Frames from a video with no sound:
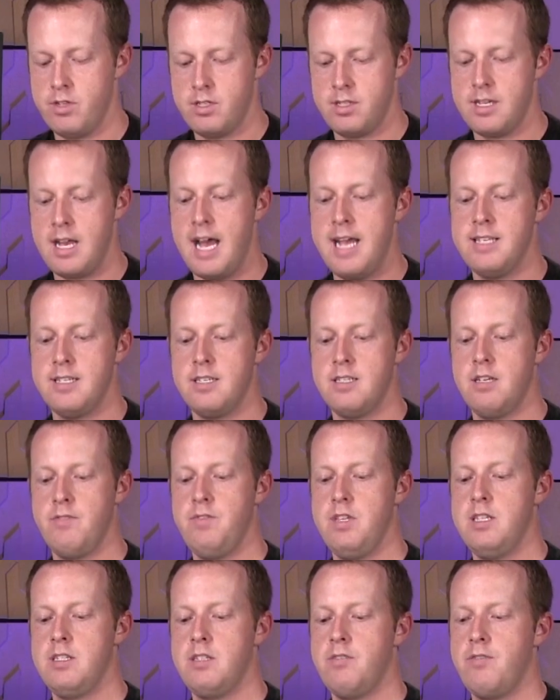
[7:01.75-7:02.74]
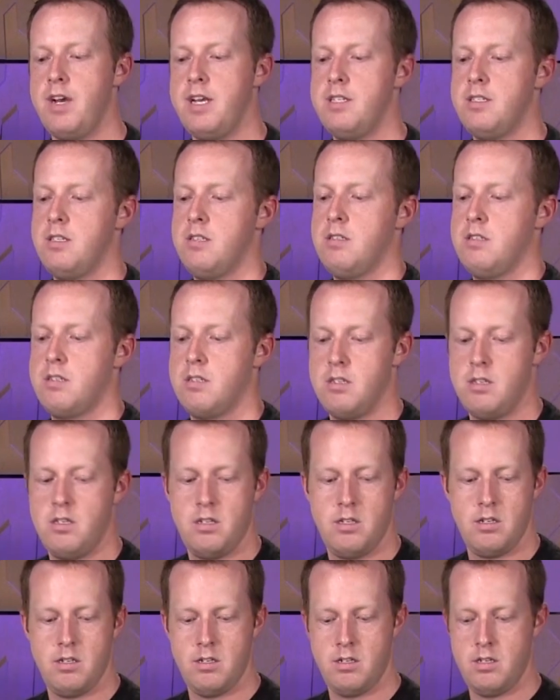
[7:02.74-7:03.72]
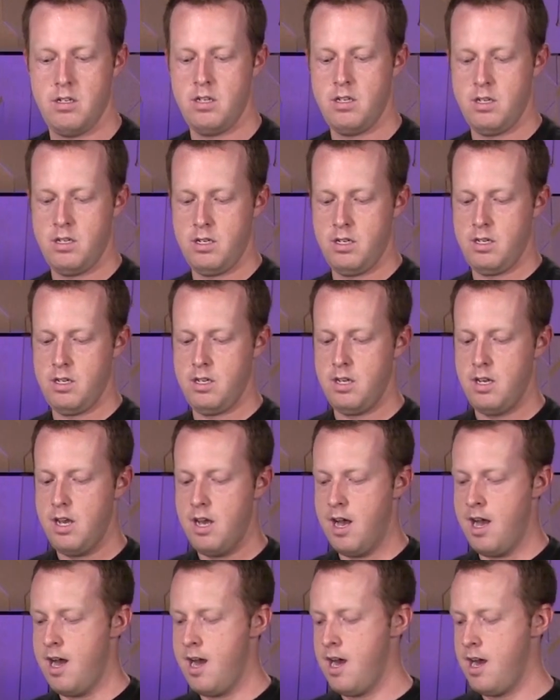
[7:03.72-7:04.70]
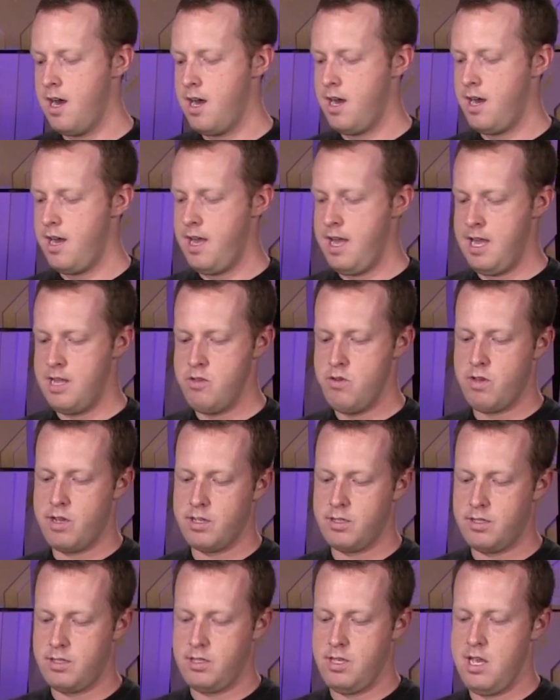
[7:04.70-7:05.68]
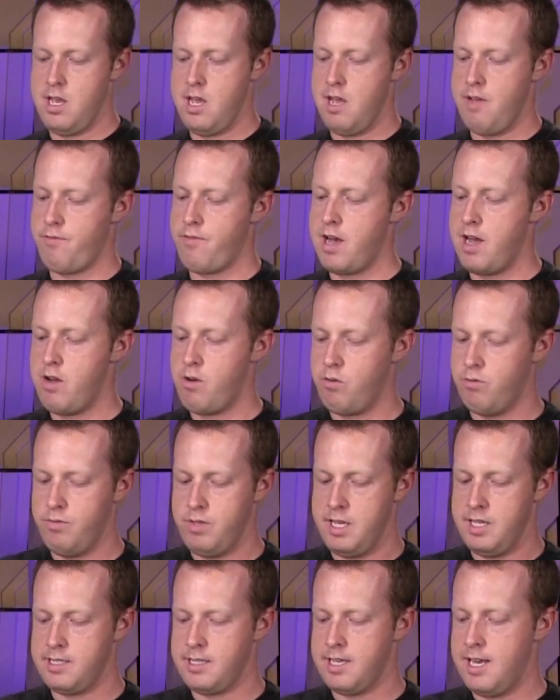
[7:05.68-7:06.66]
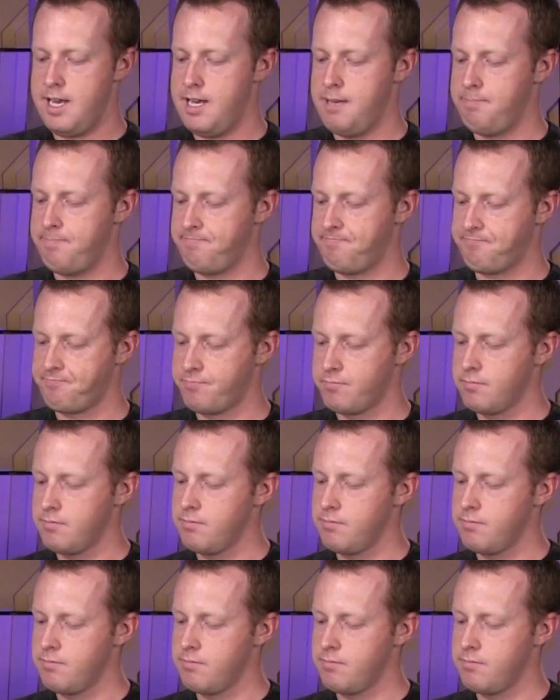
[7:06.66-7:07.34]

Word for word: different sizes of these devices. Uh, and you can see if I hold these up,